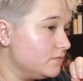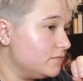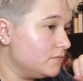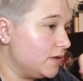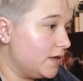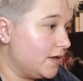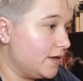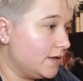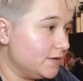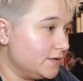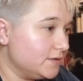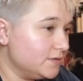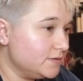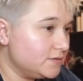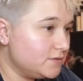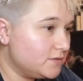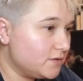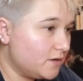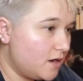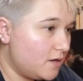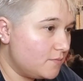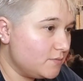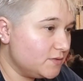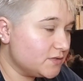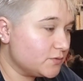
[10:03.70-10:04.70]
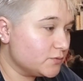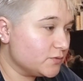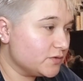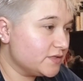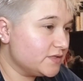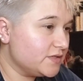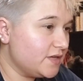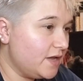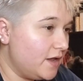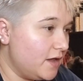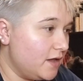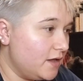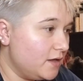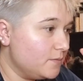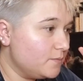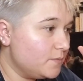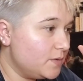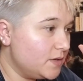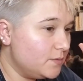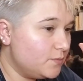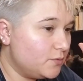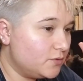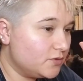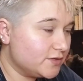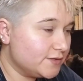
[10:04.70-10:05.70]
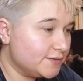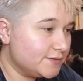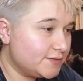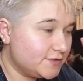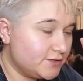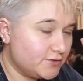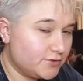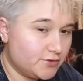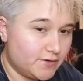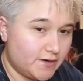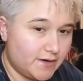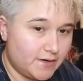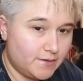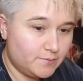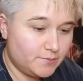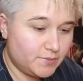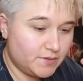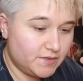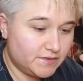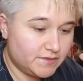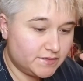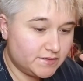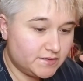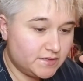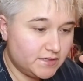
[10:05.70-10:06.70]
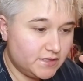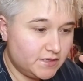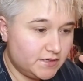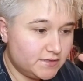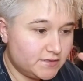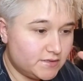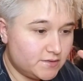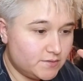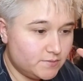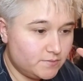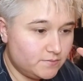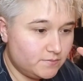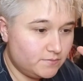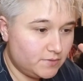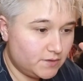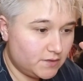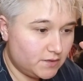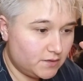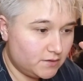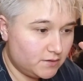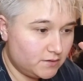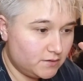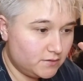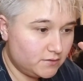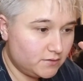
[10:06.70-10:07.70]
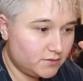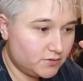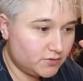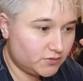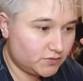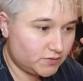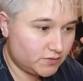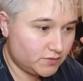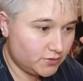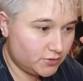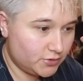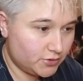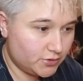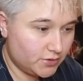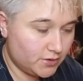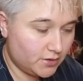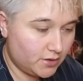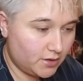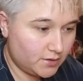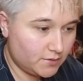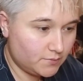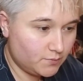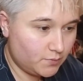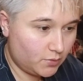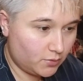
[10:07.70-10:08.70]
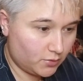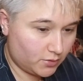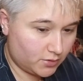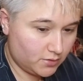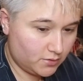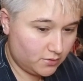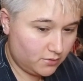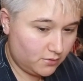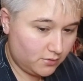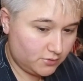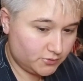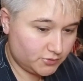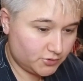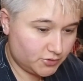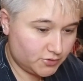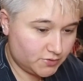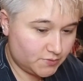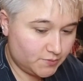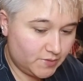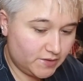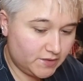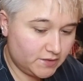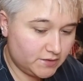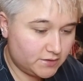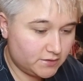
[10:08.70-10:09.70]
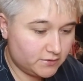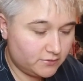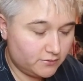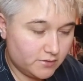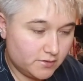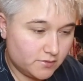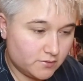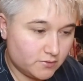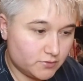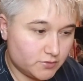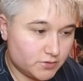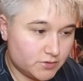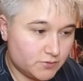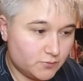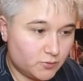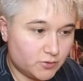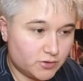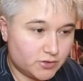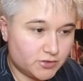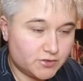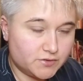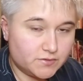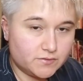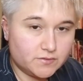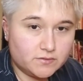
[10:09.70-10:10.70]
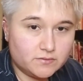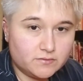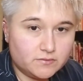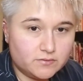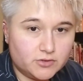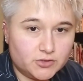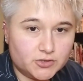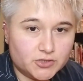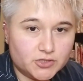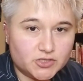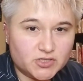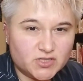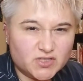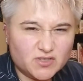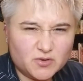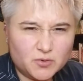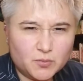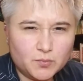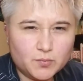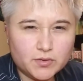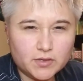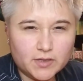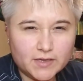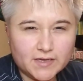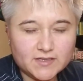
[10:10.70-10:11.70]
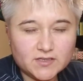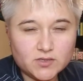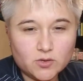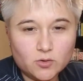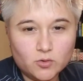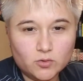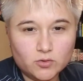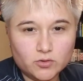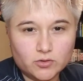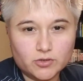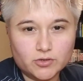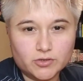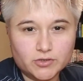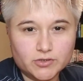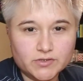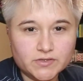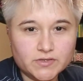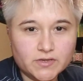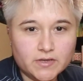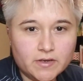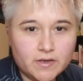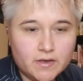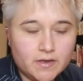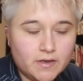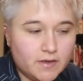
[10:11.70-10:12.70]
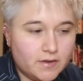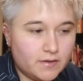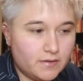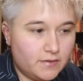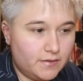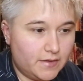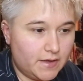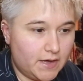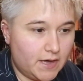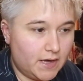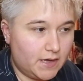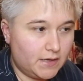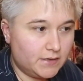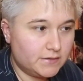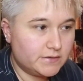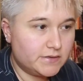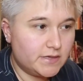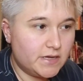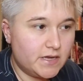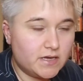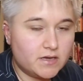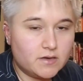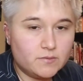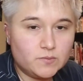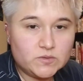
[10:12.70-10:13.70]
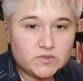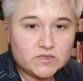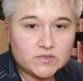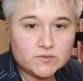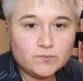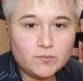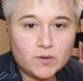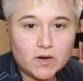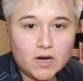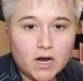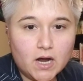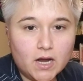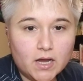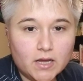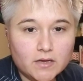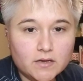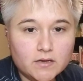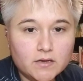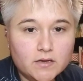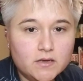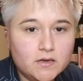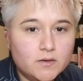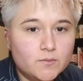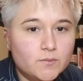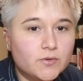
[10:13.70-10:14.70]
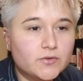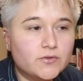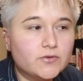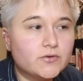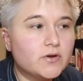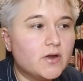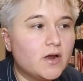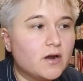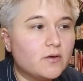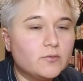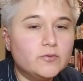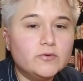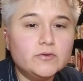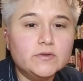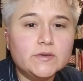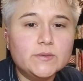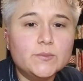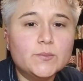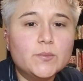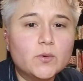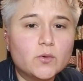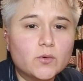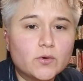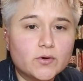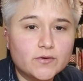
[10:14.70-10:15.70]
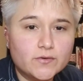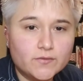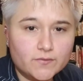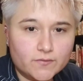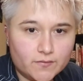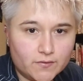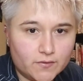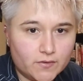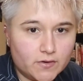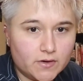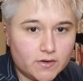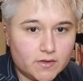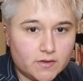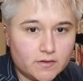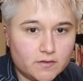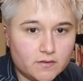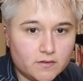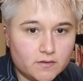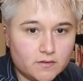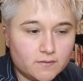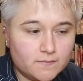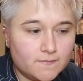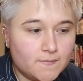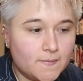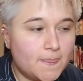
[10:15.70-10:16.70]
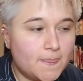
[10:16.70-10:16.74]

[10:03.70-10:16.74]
As Thomas was saying, people consider NPCs to be considered non-important alters. Basically, they're just little placeholders that take up a spot, but they're not really important for anything.